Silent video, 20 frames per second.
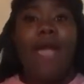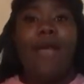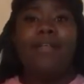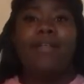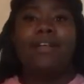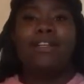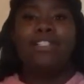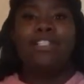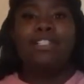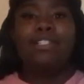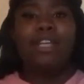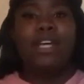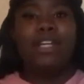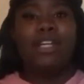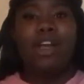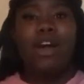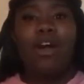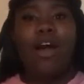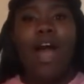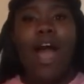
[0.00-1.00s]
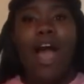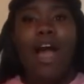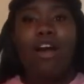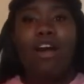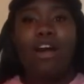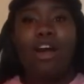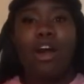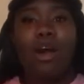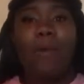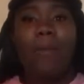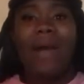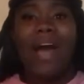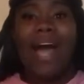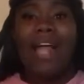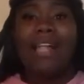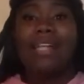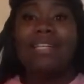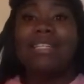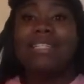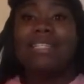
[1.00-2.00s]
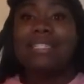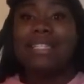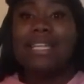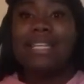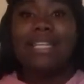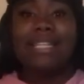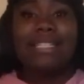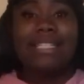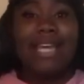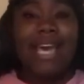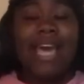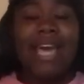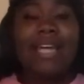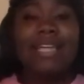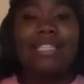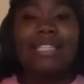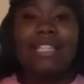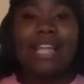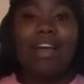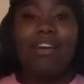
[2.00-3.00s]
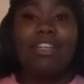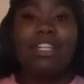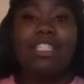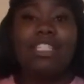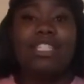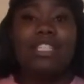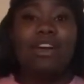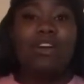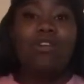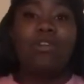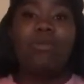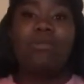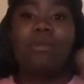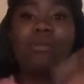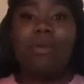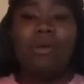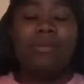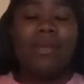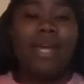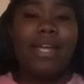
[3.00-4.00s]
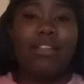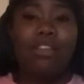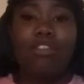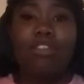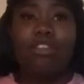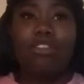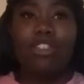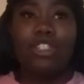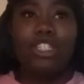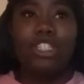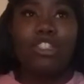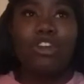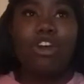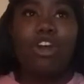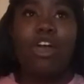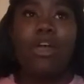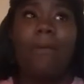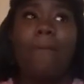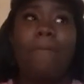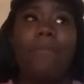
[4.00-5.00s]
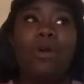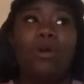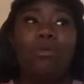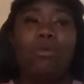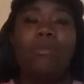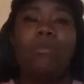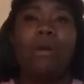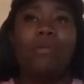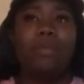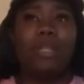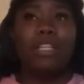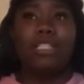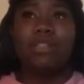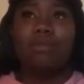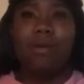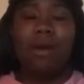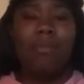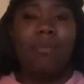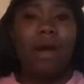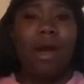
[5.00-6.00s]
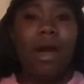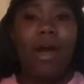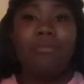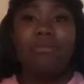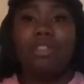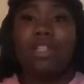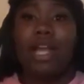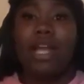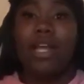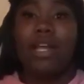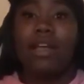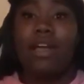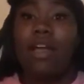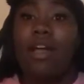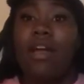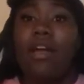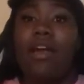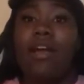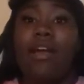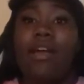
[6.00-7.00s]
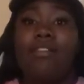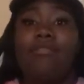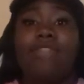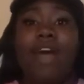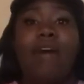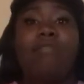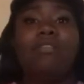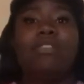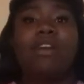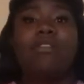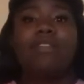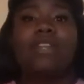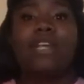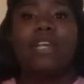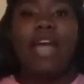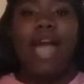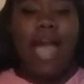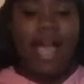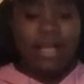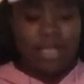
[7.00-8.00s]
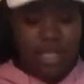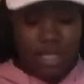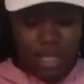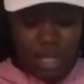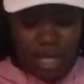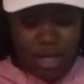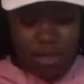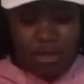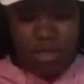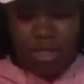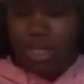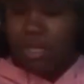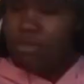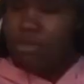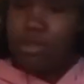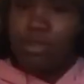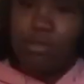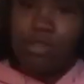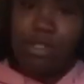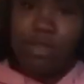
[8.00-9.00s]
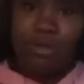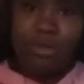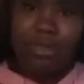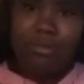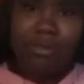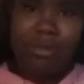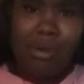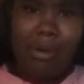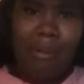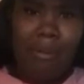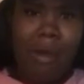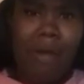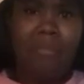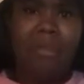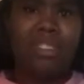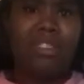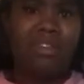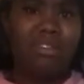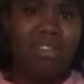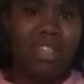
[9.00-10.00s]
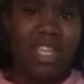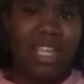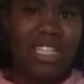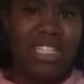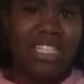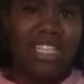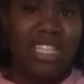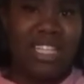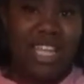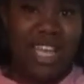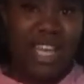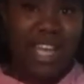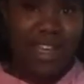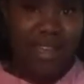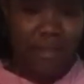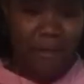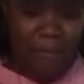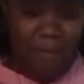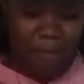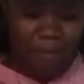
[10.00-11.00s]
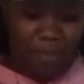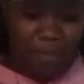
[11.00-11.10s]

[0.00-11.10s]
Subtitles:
And then she's like, no, I'll go. But I didn't see the text. And I already told him to meet me at the grocery store. And boom, we bumped into my mom's. Like, that was already accidental. He wasn't really supposed to meet my mom as early as he did.